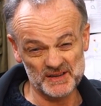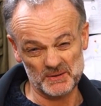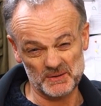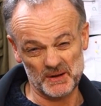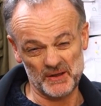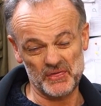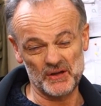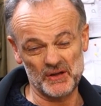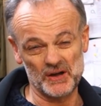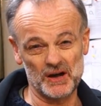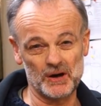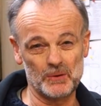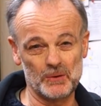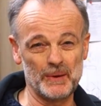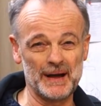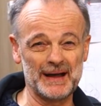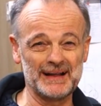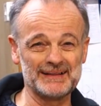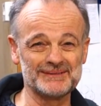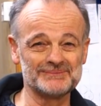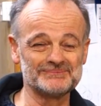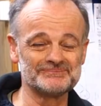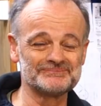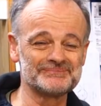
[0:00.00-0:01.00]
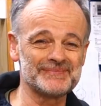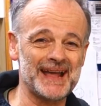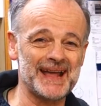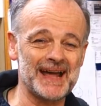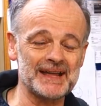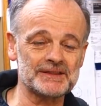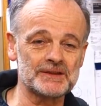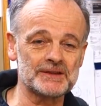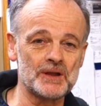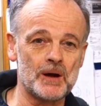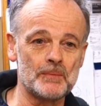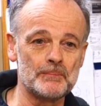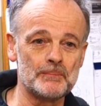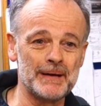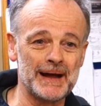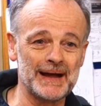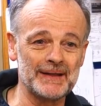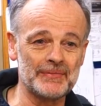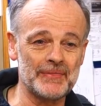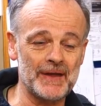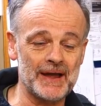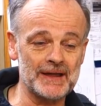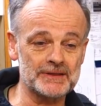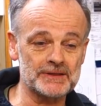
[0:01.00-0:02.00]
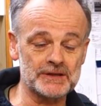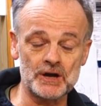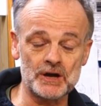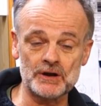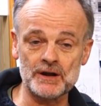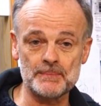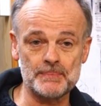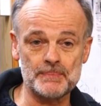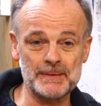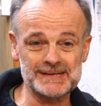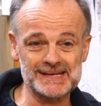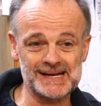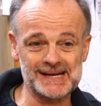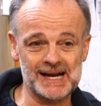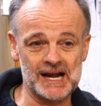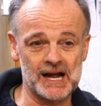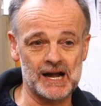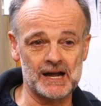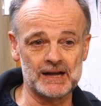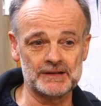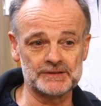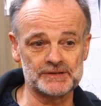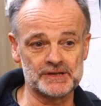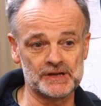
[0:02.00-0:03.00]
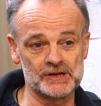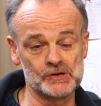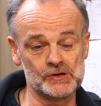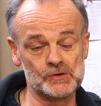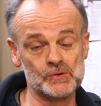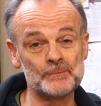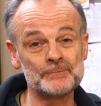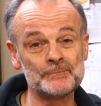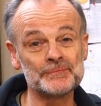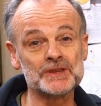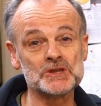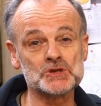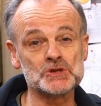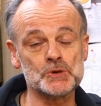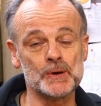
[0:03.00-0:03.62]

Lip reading: So I thought, well, that's not bad, that's the only bit I can't do,